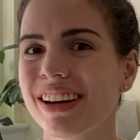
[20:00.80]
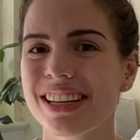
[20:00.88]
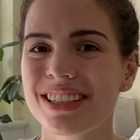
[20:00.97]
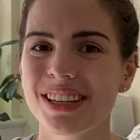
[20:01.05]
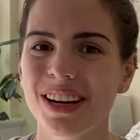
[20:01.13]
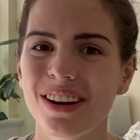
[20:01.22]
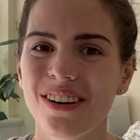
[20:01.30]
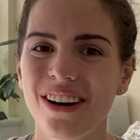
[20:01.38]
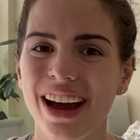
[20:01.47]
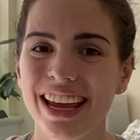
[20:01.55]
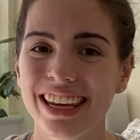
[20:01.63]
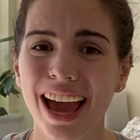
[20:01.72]
So
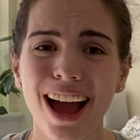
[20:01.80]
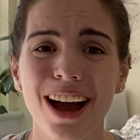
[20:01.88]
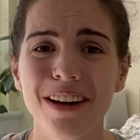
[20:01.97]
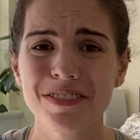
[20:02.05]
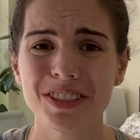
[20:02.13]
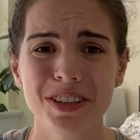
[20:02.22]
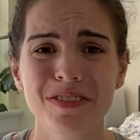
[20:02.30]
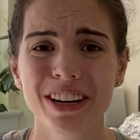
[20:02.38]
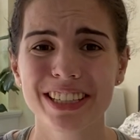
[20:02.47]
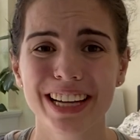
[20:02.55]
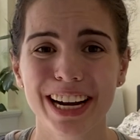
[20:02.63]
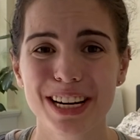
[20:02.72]
yeah, I'm super
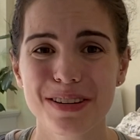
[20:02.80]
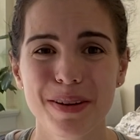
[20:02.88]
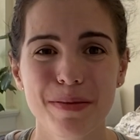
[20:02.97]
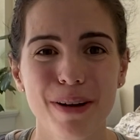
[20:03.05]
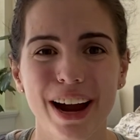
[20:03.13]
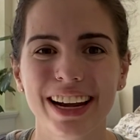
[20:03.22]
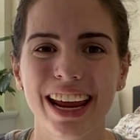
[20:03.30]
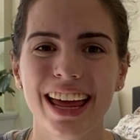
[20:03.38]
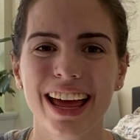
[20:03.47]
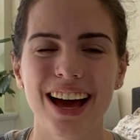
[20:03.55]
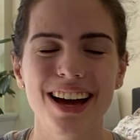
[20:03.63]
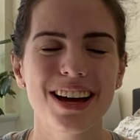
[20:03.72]
excited to be
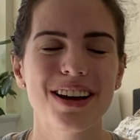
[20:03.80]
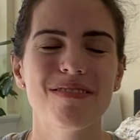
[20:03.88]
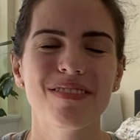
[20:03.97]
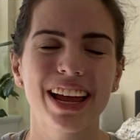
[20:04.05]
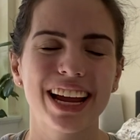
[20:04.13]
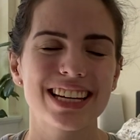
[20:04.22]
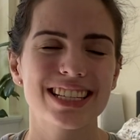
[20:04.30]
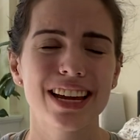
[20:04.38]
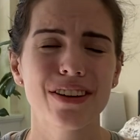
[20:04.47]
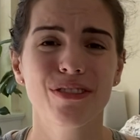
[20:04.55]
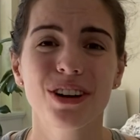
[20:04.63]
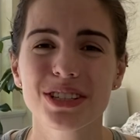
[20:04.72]
pregnant. Like I
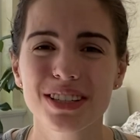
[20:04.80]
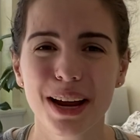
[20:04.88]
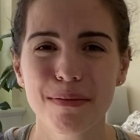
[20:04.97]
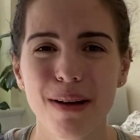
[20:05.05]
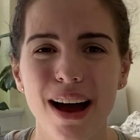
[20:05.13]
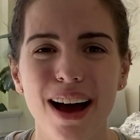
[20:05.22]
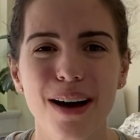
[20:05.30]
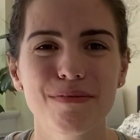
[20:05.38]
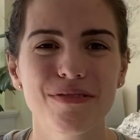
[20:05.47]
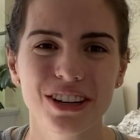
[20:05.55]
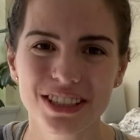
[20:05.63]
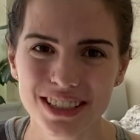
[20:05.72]
said, first time
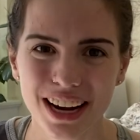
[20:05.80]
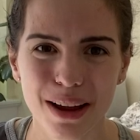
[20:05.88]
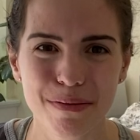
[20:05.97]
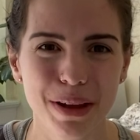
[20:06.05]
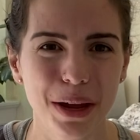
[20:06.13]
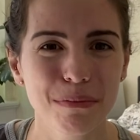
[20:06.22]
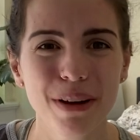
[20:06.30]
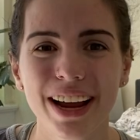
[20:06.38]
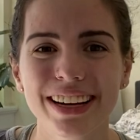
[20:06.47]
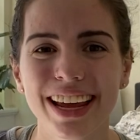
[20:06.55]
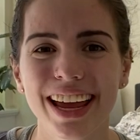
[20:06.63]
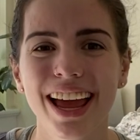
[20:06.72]
mom, first time being
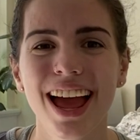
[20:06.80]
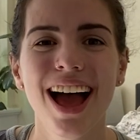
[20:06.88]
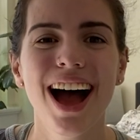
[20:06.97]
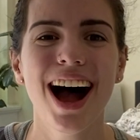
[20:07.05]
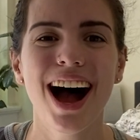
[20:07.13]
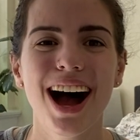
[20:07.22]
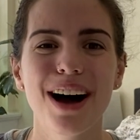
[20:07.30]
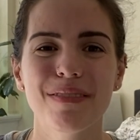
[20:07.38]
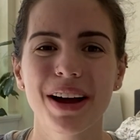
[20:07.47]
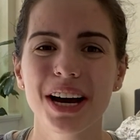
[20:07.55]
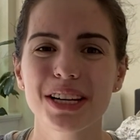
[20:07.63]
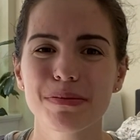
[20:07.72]
pregnant.
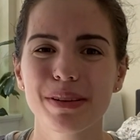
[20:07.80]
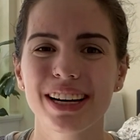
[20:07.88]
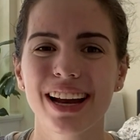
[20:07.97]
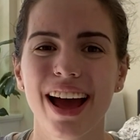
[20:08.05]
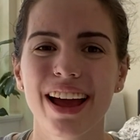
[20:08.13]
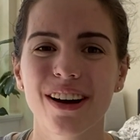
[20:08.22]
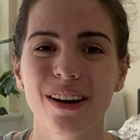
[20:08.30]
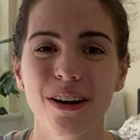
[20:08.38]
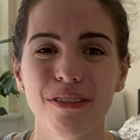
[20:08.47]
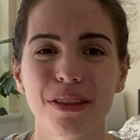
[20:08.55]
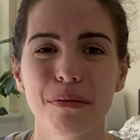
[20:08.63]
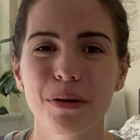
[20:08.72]
My husband and I are
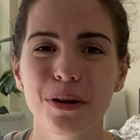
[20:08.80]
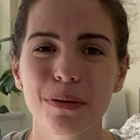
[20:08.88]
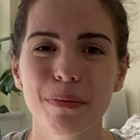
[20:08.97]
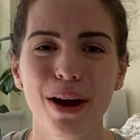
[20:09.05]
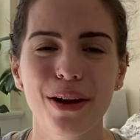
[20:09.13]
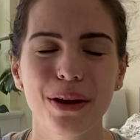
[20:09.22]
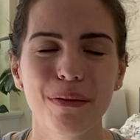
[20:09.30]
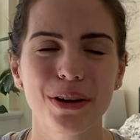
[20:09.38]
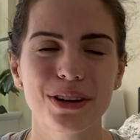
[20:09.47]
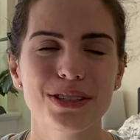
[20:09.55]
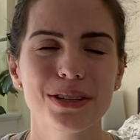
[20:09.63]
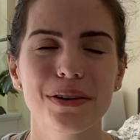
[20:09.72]
over the moon about it. We
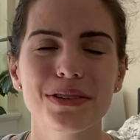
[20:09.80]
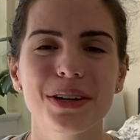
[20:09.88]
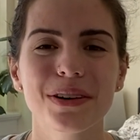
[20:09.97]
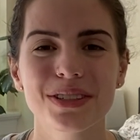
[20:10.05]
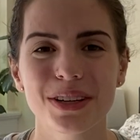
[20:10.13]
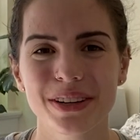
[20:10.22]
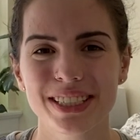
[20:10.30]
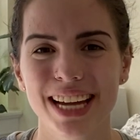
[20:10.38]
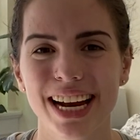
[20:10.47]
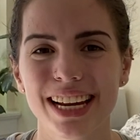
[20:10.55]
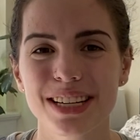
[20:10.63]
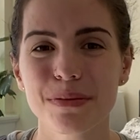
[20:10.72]
are so
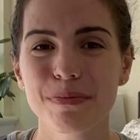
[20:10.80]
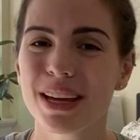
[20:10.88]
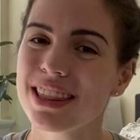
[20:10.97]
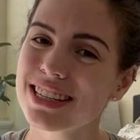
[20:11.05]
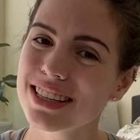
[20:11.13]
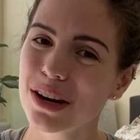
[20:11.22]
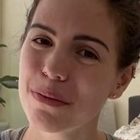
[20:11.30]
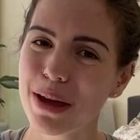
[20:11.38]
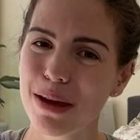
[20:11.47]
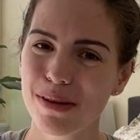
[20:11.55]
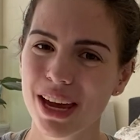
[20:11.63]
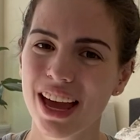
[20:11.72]
excited to meet this little
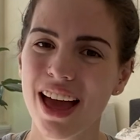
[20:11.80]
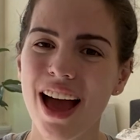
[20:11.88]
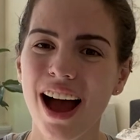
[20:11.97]
baby.